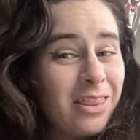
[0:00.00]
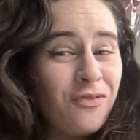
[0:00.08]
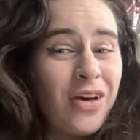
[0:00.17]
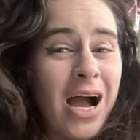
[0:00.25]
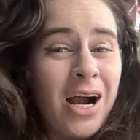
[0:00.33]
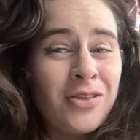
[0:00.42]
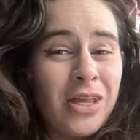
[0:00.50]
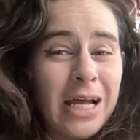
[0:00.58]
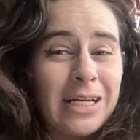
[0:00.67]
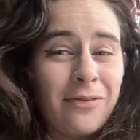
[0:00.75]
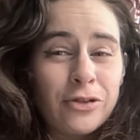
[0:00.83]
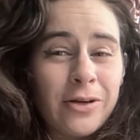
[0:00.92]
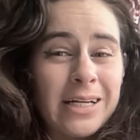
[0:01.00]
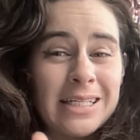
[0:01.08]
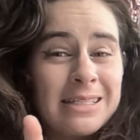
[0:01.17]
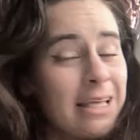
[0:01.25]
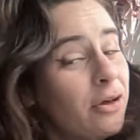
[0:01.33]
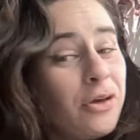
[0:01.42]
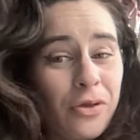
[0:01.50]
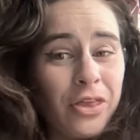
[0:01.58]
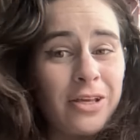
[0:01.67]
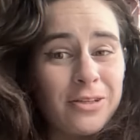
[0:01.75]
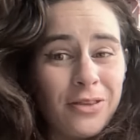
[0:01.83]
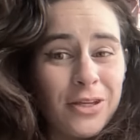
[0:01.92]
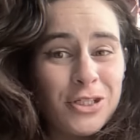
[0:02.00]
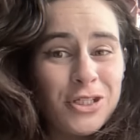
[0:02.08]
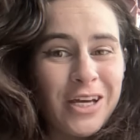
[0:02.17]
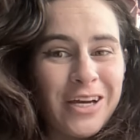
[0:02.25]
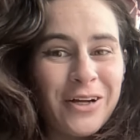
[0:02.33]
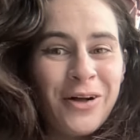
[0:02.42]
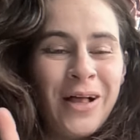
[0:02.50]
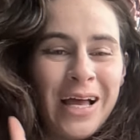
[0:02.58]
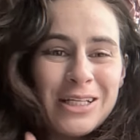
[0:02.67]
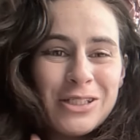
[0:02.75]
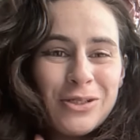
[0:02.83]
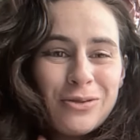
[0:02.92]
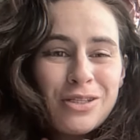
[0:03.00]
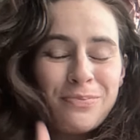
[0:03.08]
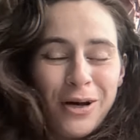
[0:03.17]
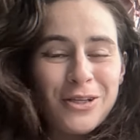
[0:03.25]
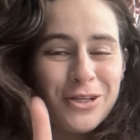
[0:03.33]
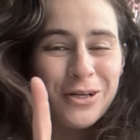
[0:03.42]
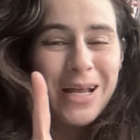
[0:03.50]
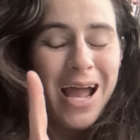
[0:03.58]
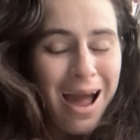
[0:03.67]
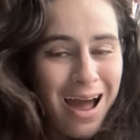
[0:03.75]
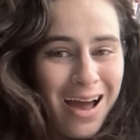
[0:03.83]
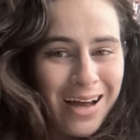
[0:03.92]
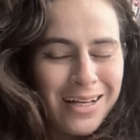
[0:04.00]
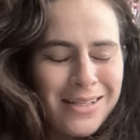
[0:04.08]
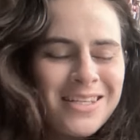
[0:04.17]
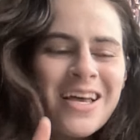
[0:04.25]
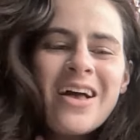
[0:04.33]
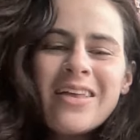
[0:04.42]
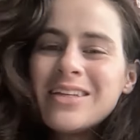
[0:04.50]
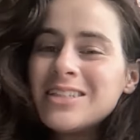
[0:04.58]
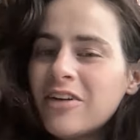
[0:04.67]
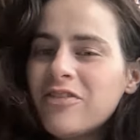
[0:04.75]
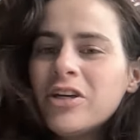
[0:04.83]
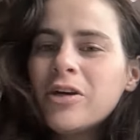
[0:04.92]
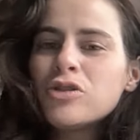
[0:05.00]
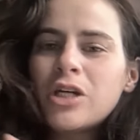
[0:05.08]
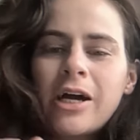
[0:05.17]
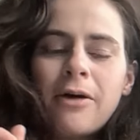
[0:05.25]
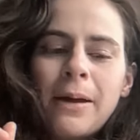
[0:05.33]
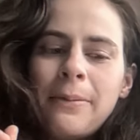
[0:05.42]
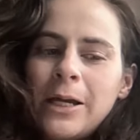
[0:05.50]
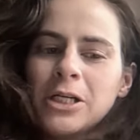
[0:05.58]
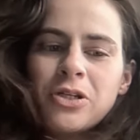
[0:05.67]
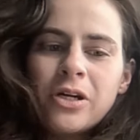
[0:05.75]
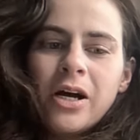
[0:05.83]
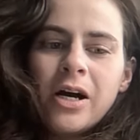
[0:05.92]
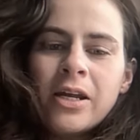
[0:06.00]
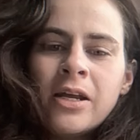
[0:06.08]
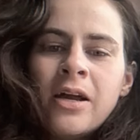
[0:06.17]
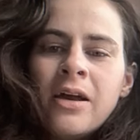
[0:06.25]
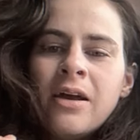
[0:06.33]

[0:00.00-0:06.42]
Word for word: the fact that I never try to sell you things on this channel and do sponsored ads, then definitely go check out my Patreon.